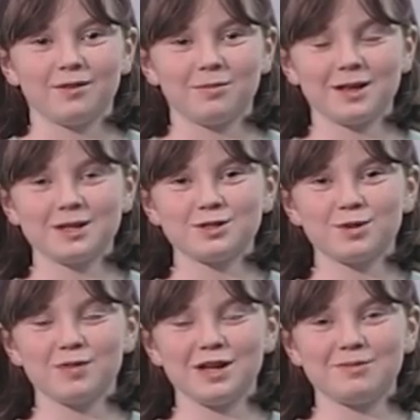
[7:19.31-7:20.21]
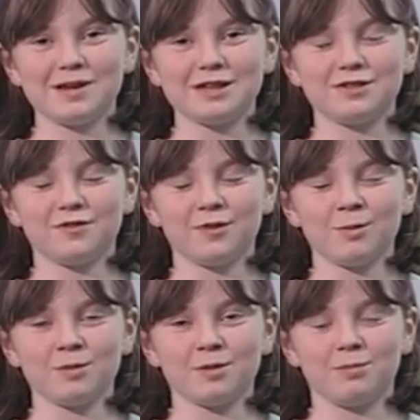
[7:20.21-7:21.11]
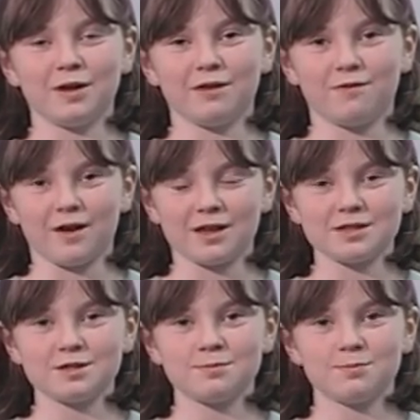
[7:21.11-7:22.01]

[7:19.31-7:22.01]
Plans are being made to film the big event